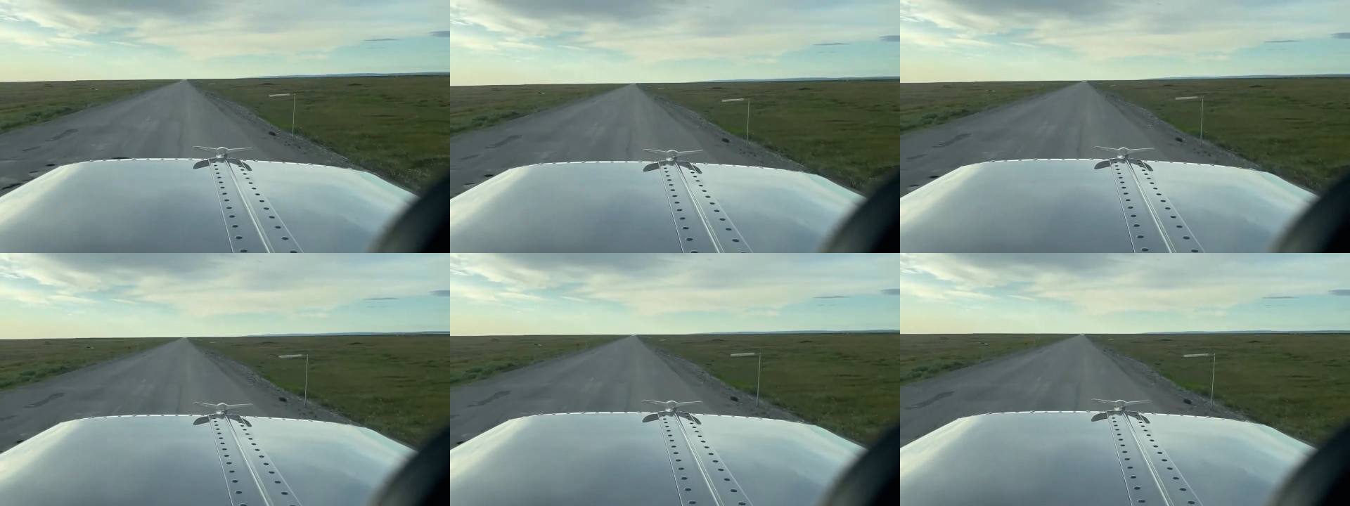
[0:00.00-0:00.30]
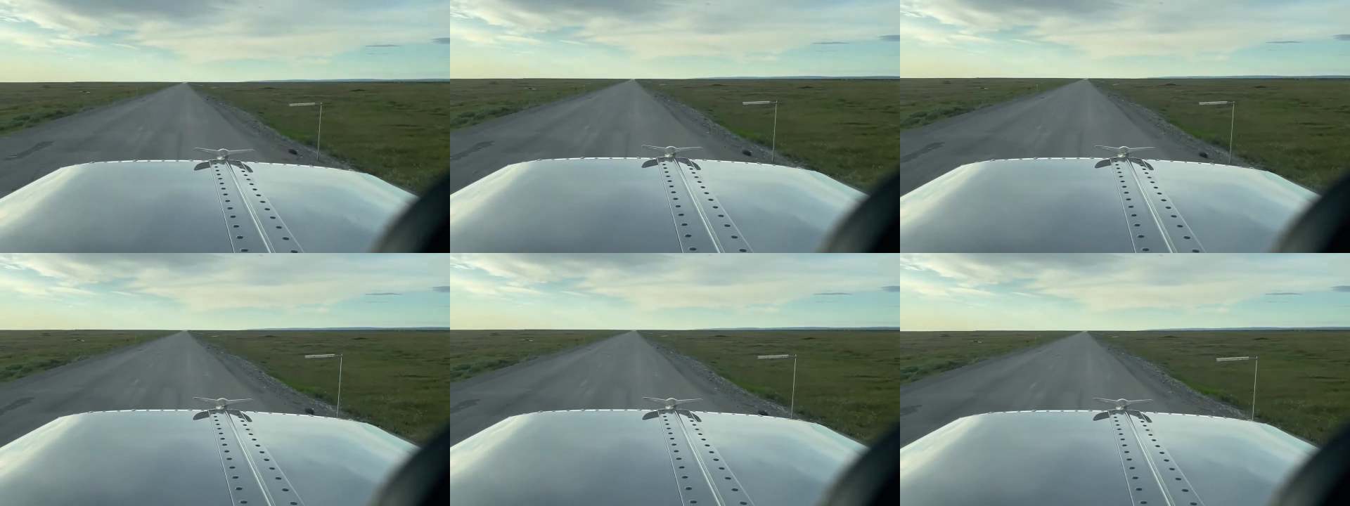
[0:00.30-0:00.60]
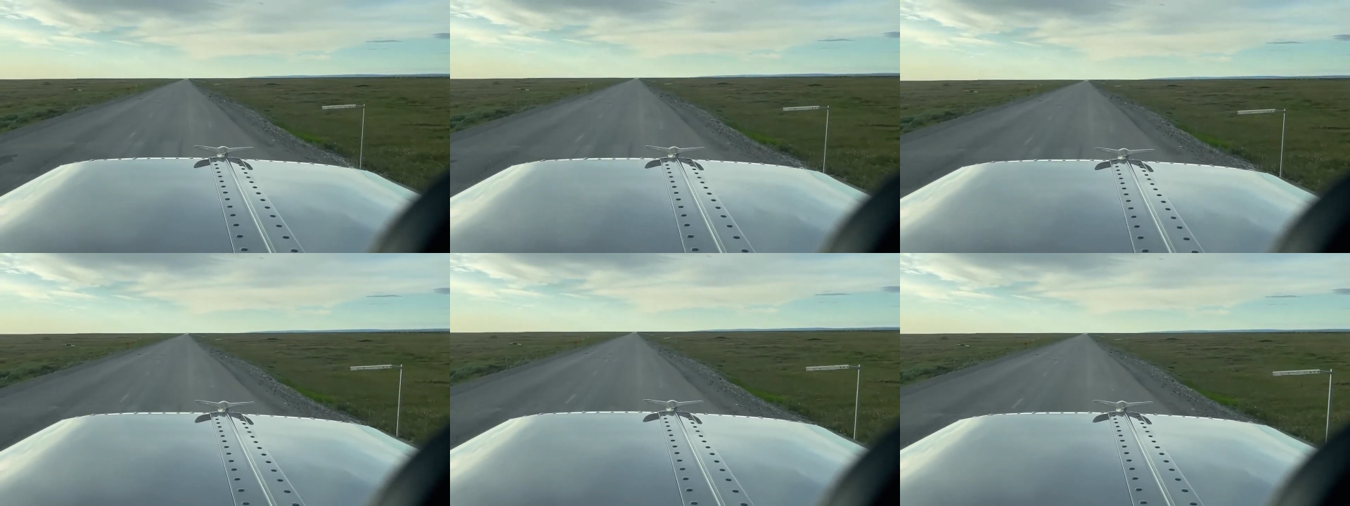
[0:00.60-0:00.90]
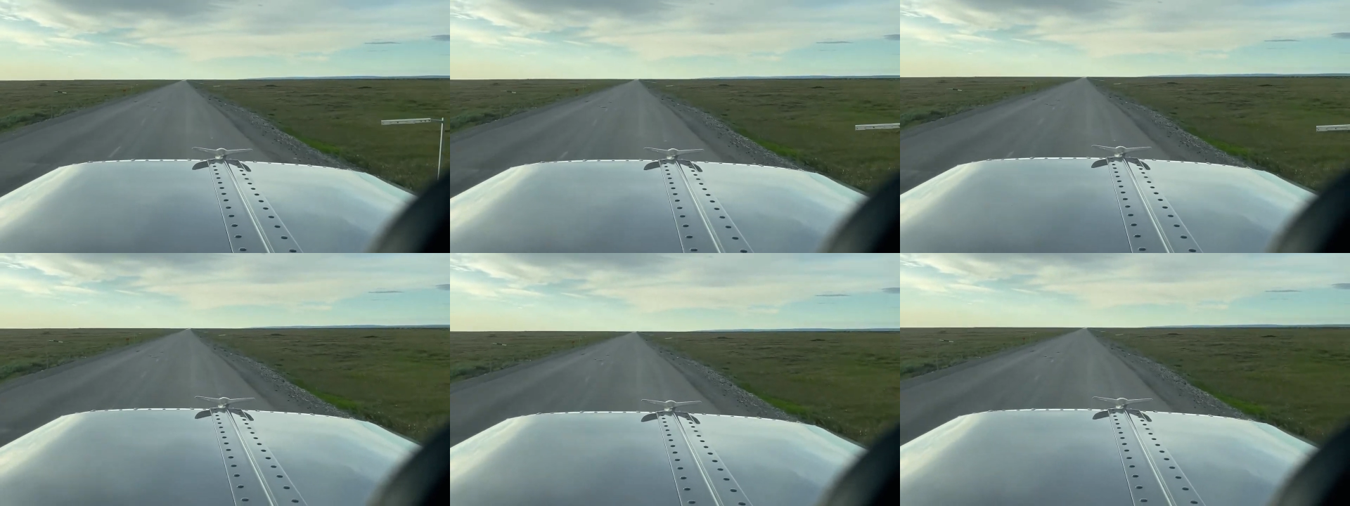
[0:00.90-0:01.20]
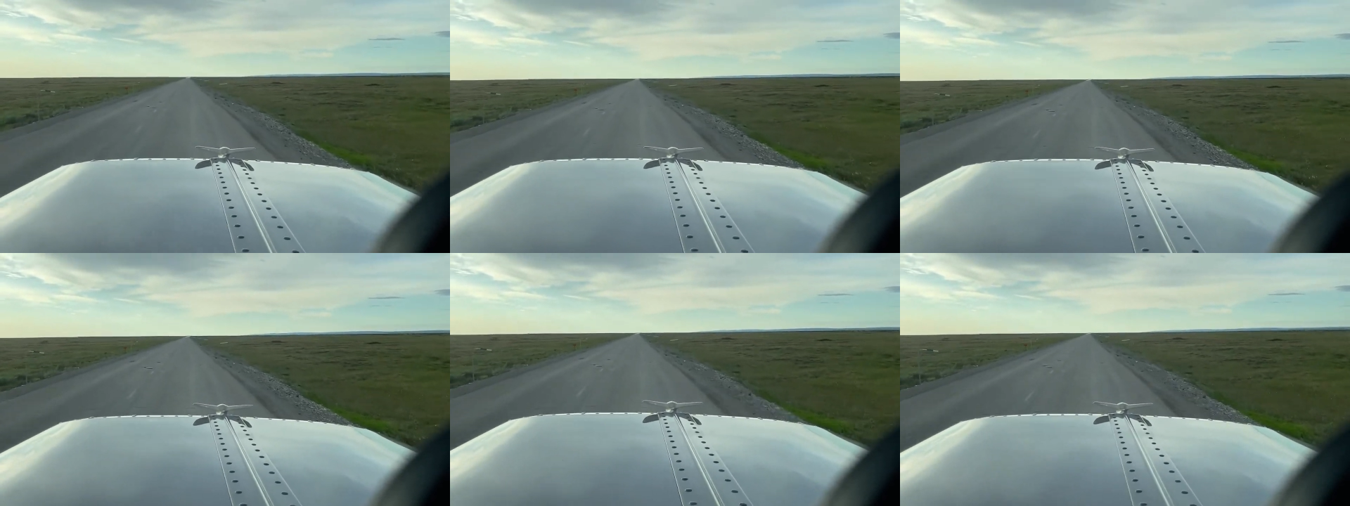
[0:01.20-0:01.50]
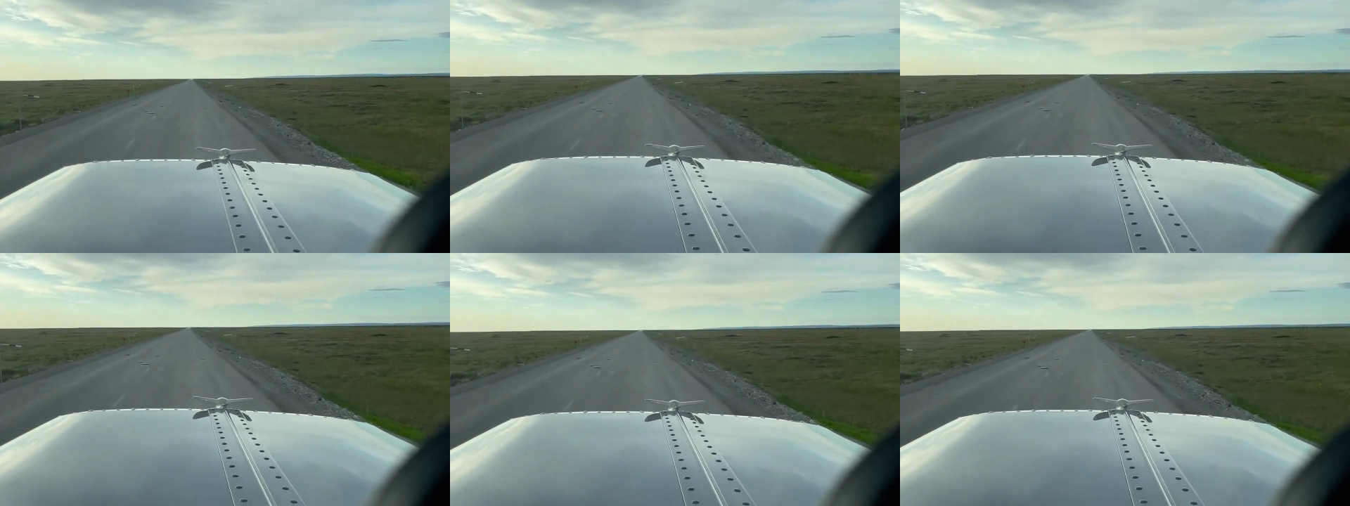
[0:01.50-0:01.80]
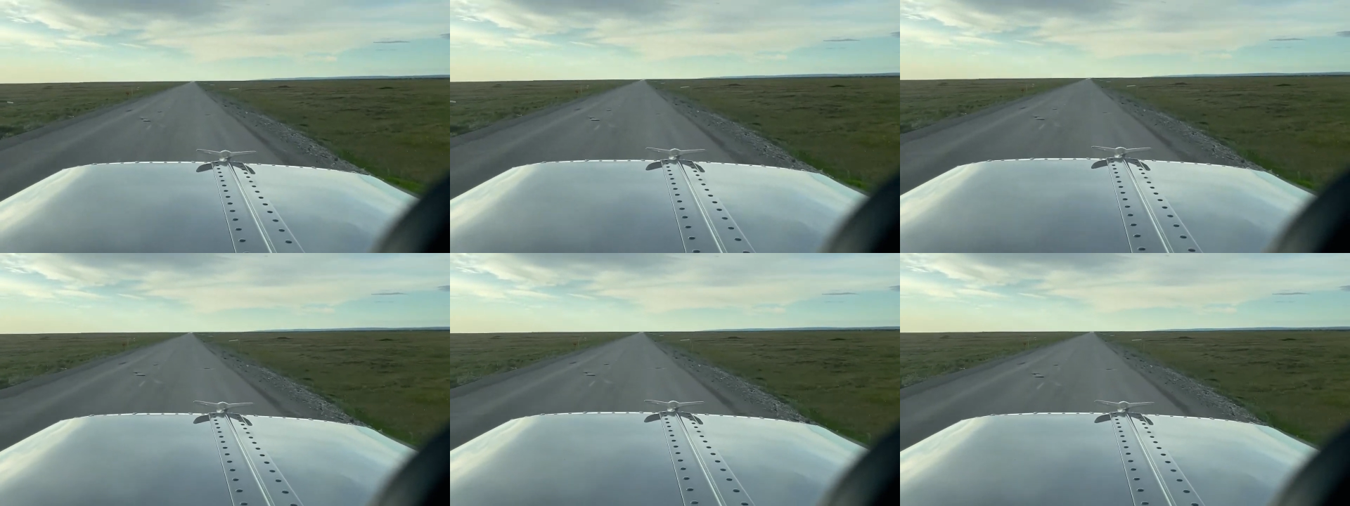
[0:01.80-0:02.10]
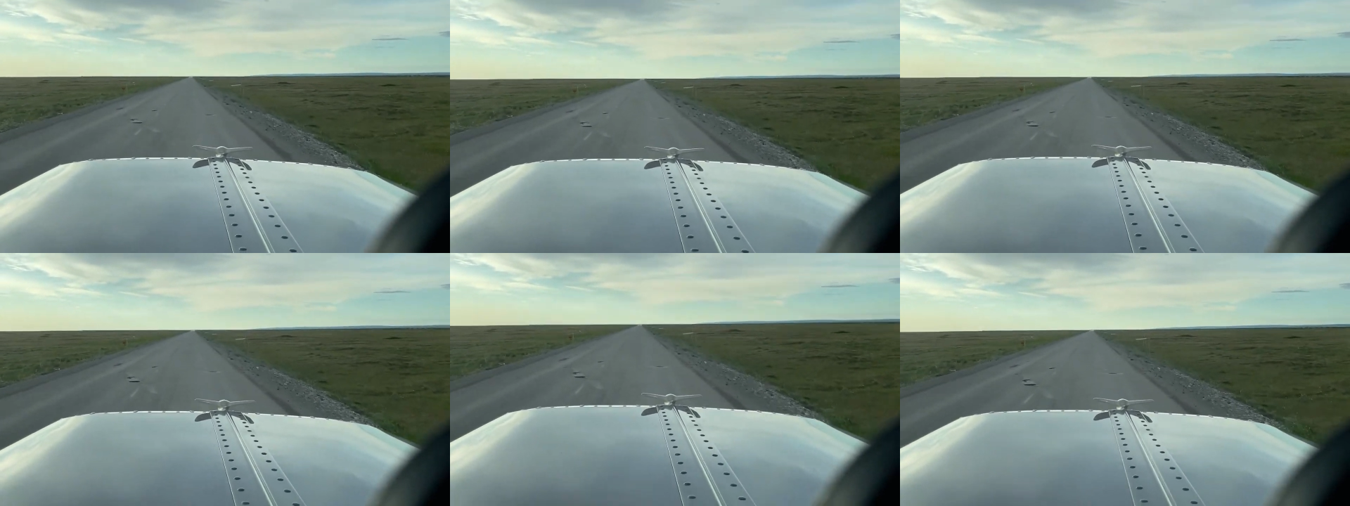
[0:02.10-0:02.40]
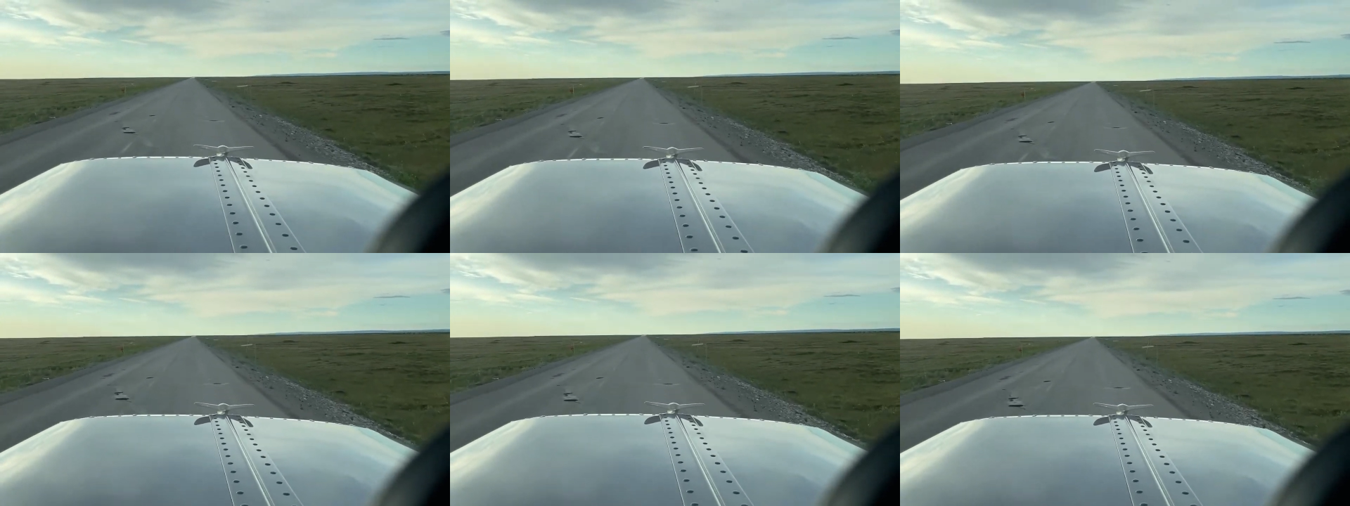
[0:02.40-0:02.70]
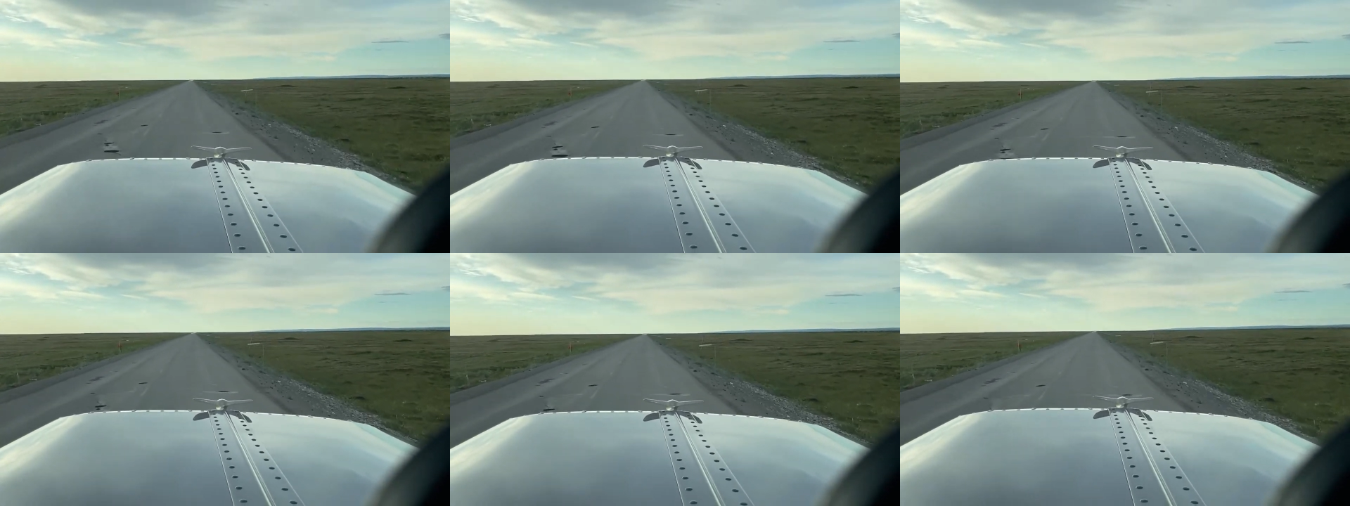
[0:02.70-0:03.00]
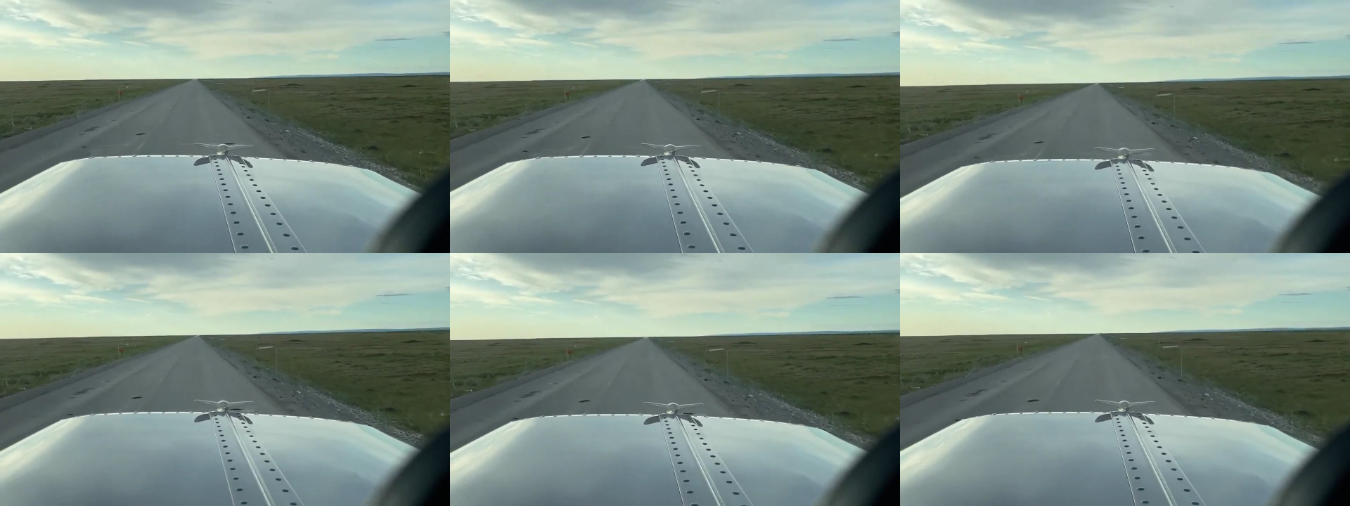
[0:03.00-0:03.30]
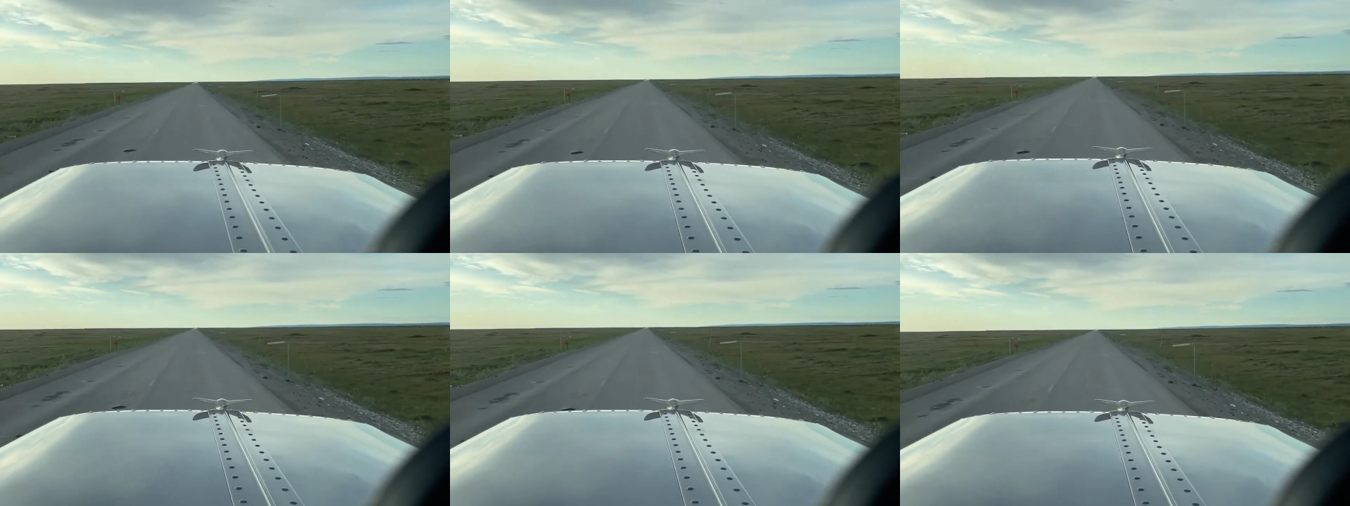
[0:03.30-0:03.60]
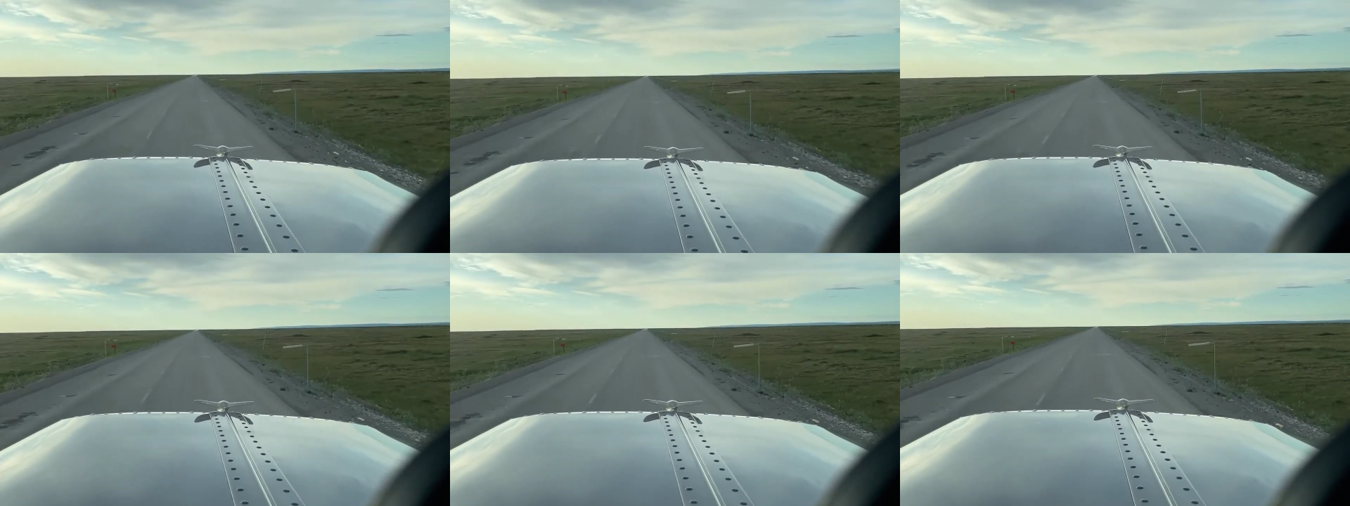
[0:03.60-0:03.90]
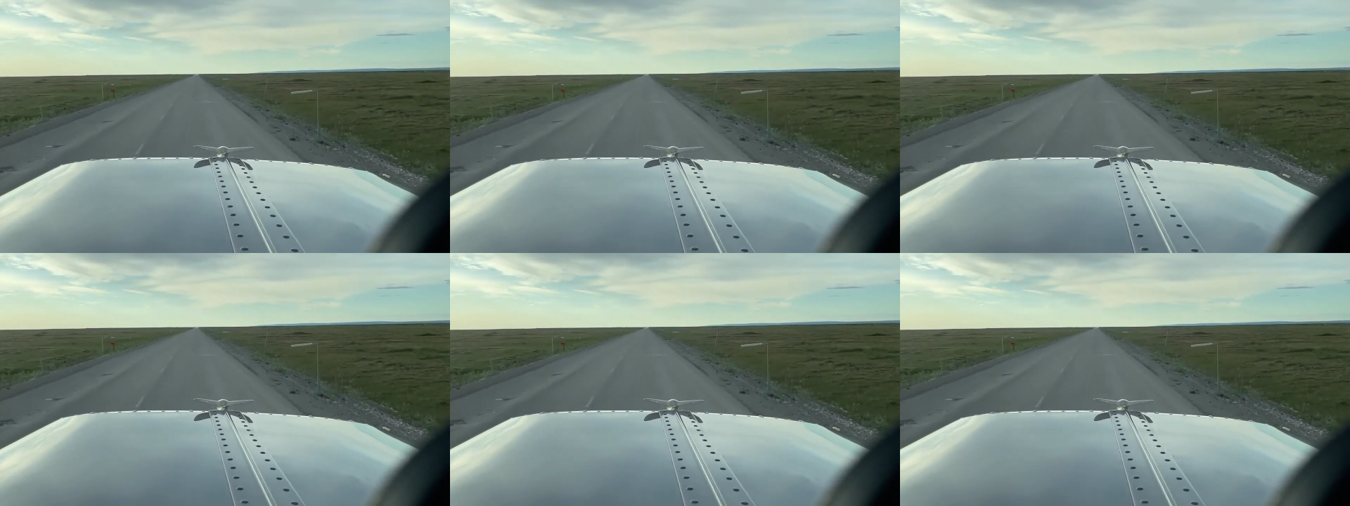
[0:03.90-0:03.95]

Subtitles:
[unreadable: no face in view]